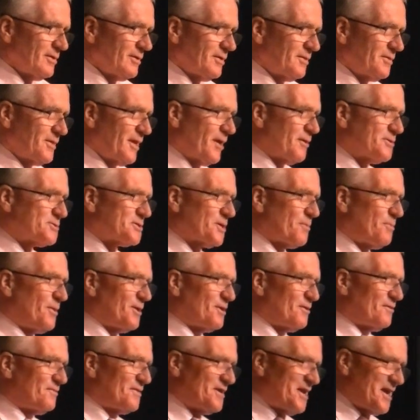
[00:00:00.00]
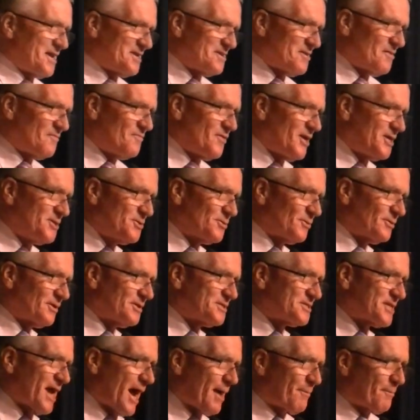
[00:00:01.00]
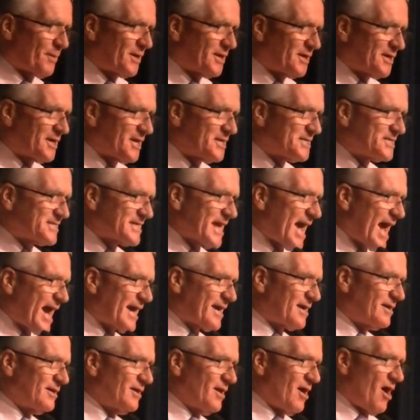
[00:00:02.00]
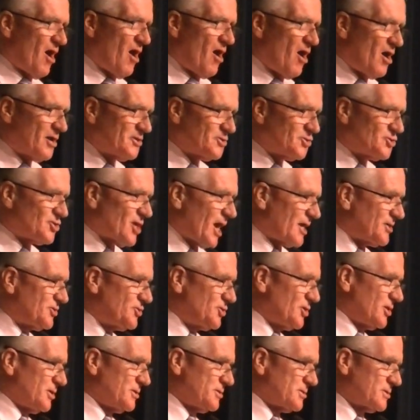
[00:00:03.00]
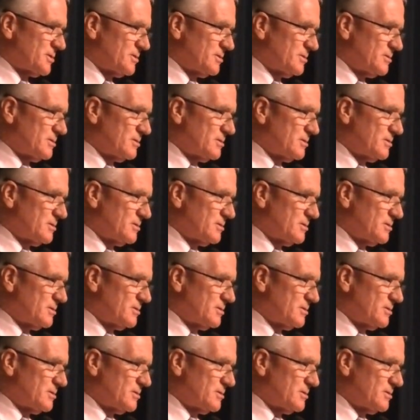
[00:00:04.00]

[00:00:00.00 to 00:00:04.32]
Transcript: There was a bit of the individual attack, but an attack on judges,